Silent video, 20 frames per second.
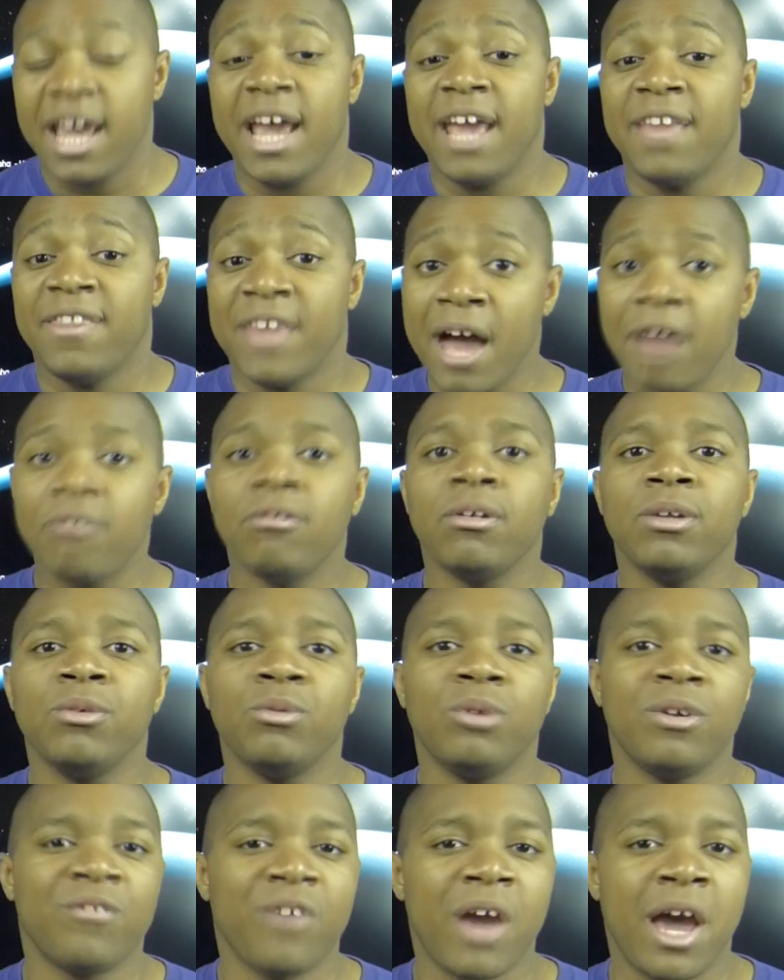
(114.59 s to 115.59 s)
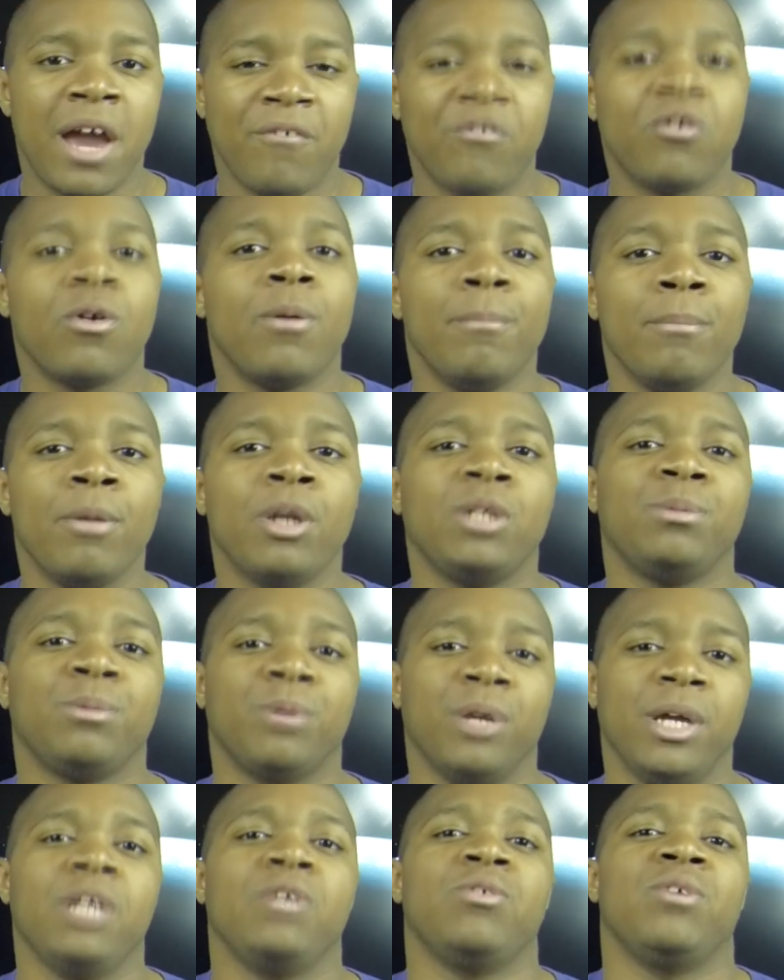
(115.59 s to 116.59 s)
And that really would have added for a much
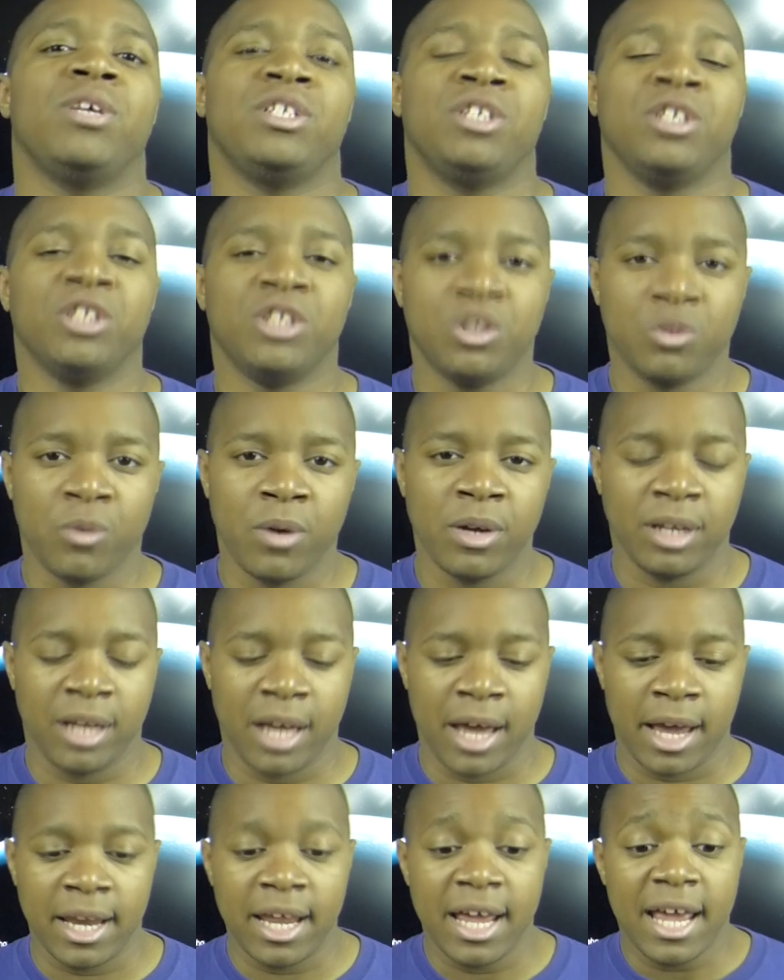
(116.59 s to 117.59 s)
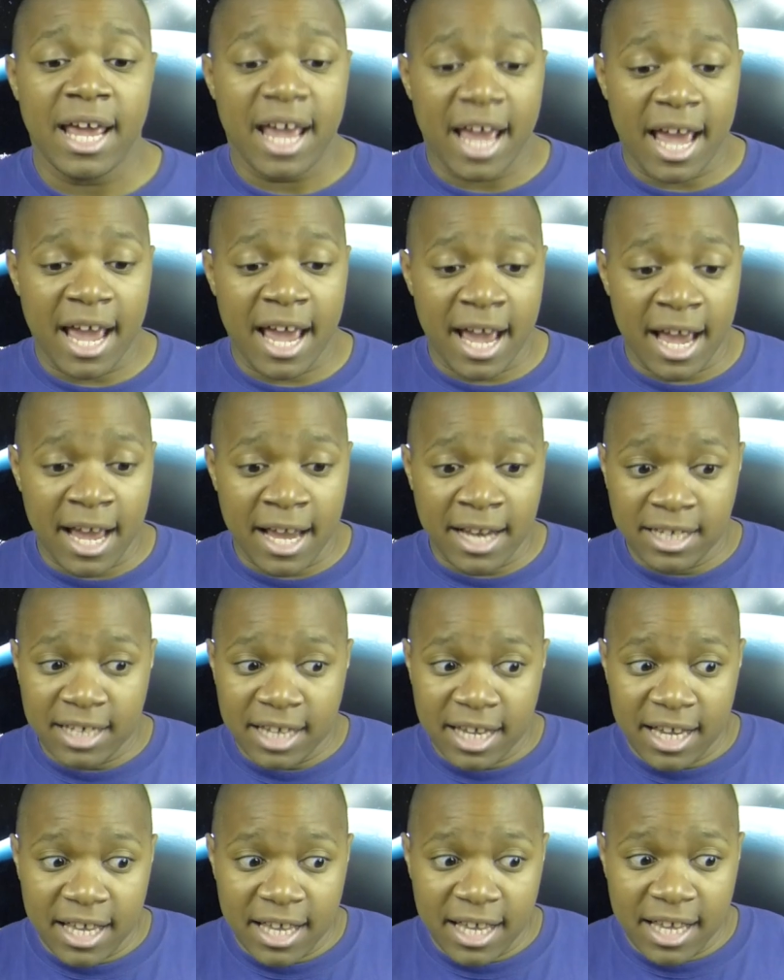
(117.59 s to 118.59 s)
more interesting storyline, and
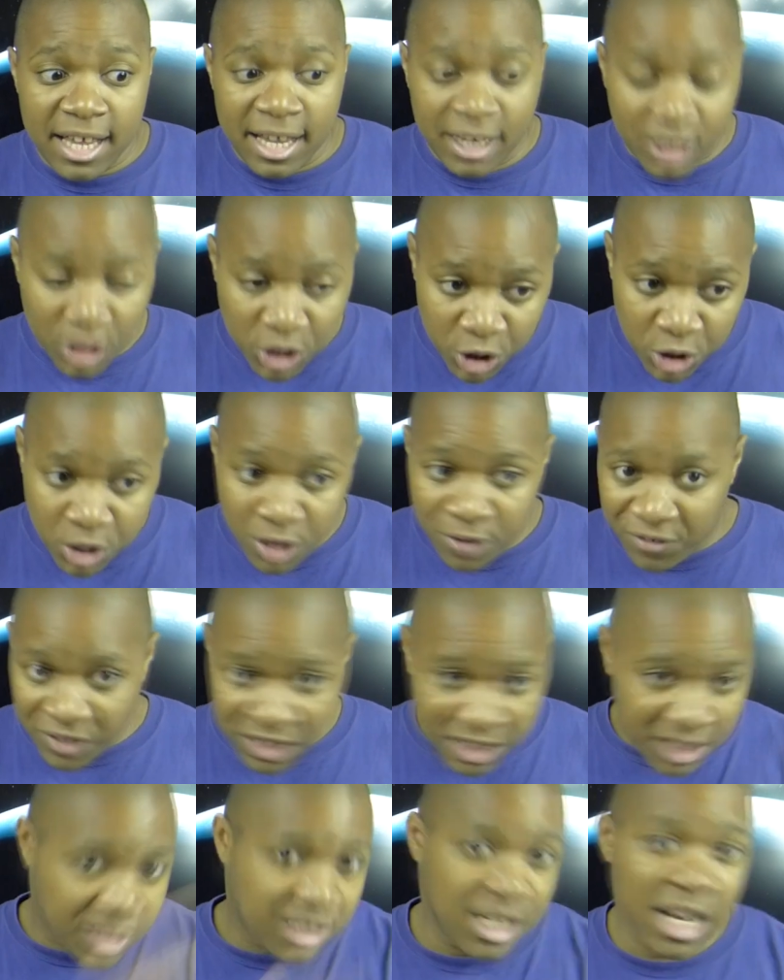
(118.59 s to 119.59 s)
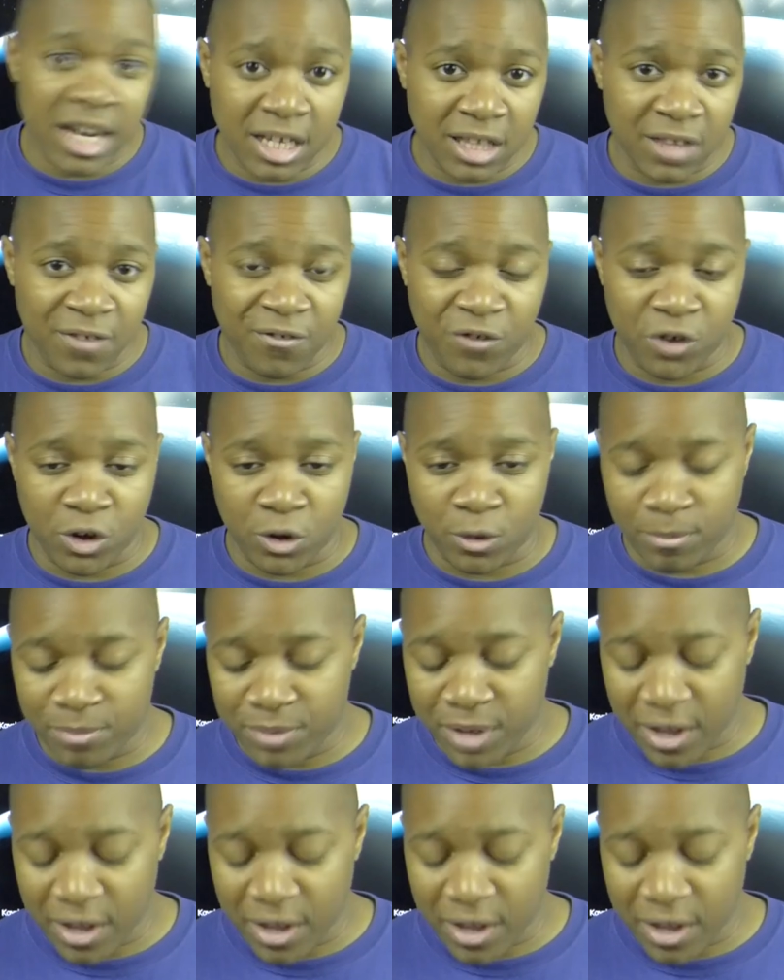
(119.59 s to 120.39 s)
it should have extended the film.